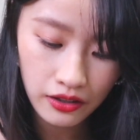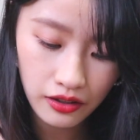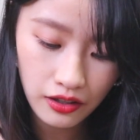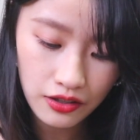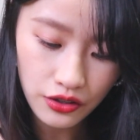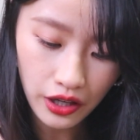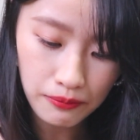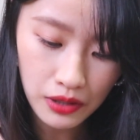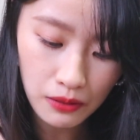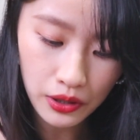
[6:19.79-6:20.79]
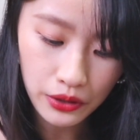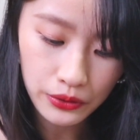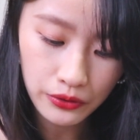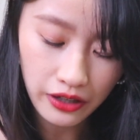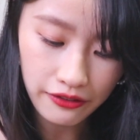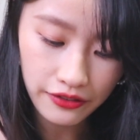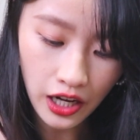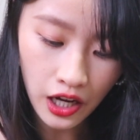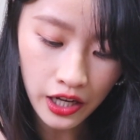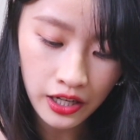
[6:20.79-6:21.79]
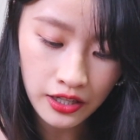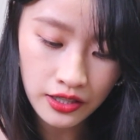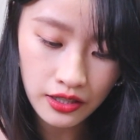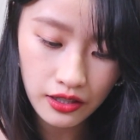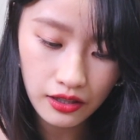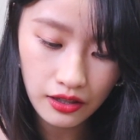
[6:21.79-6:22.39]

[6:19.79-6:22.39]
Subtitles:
These are people who have gotten